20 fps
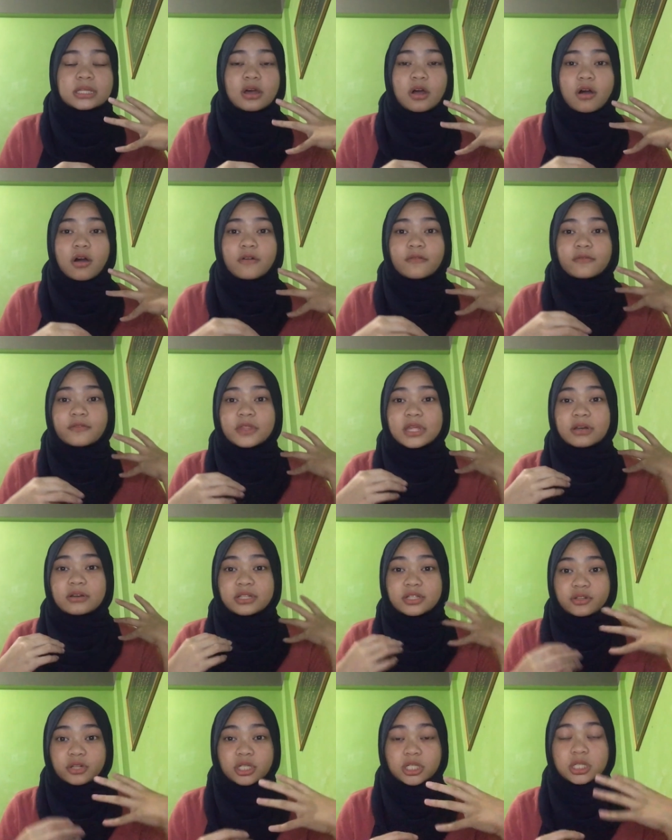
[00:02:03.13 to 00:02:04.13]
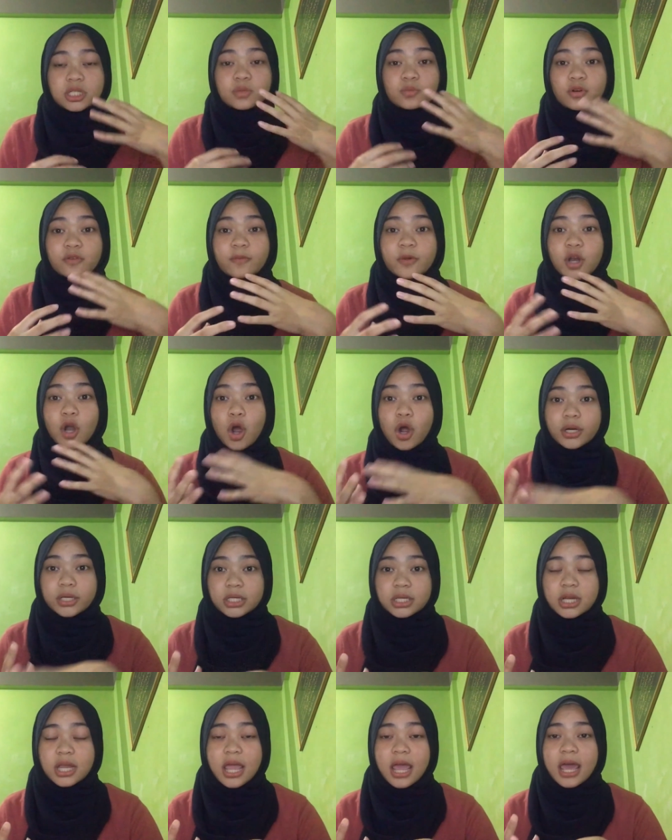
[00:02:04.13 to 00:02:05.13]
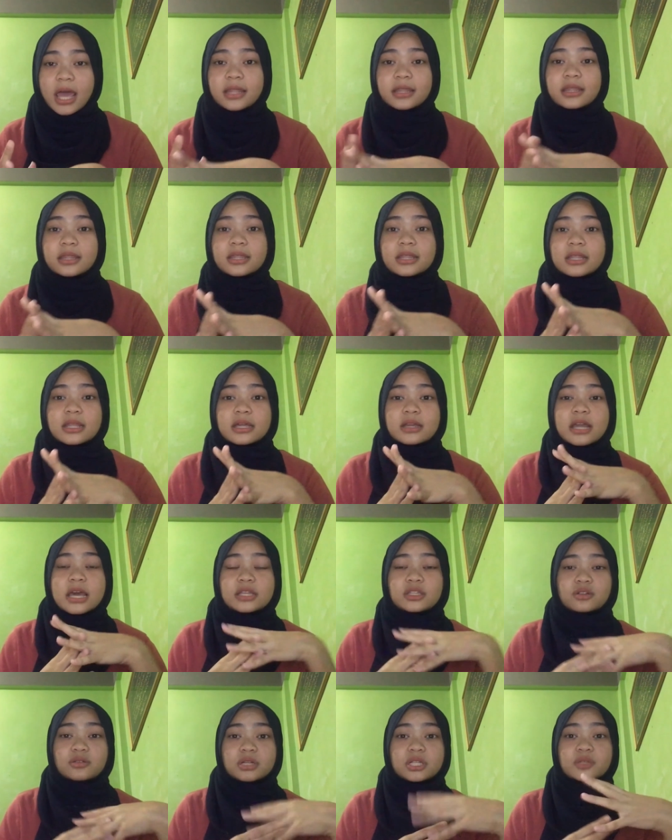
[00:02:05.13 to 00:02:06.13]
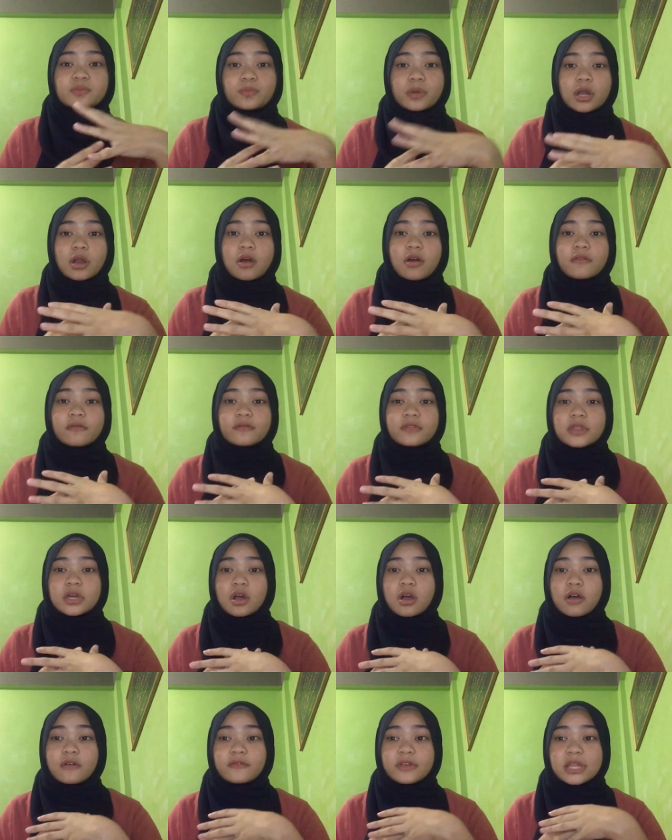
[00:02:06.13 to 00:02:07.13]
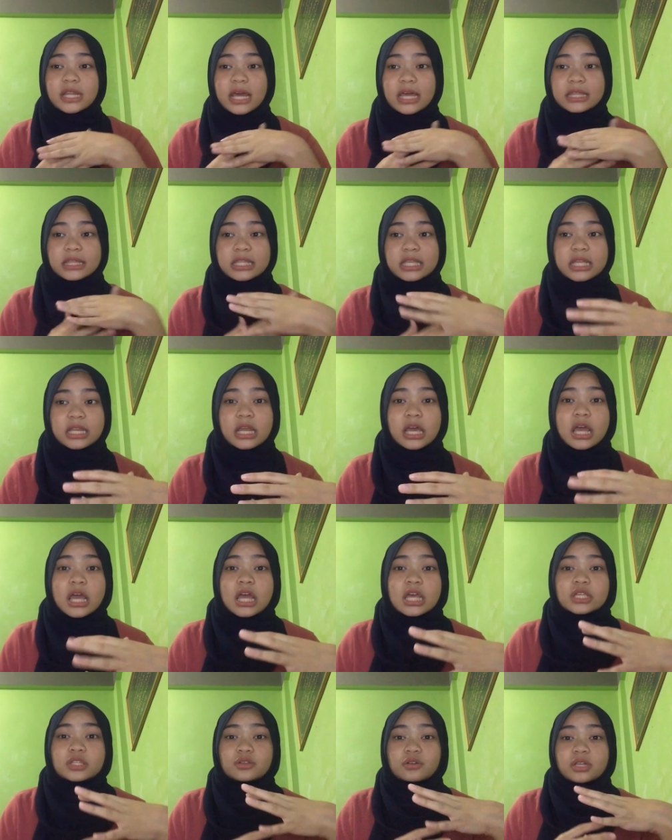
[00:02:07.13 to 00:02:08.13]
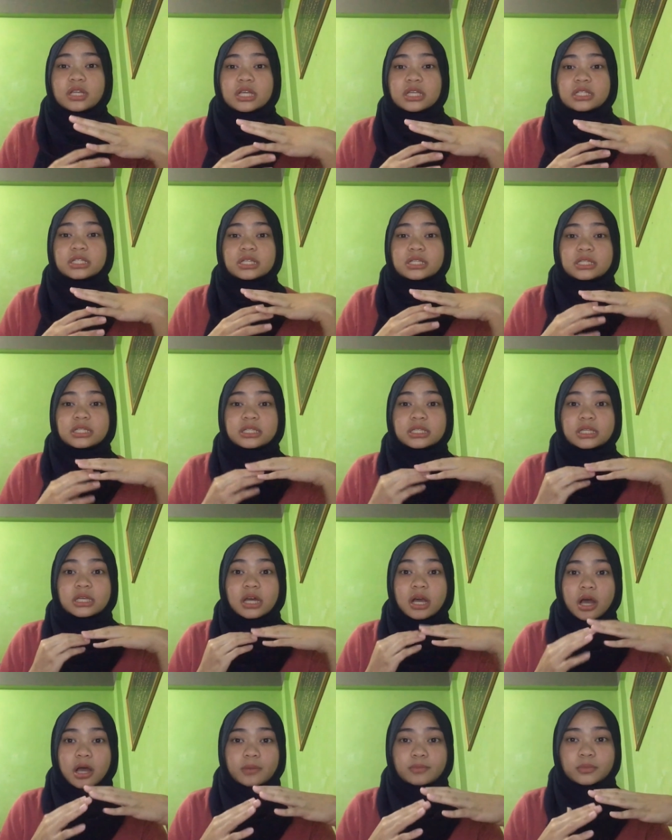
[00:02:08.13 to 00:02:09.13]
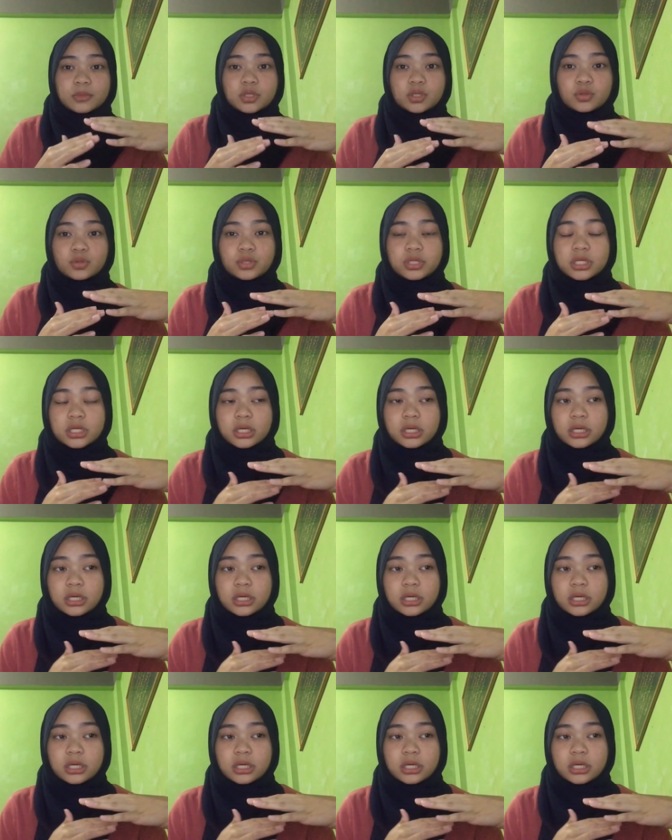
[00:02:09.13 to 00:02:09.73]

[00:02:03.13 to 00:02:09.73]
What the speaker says: of the restriction movement order and the dangerous spread of the COVID-19. So they just come to the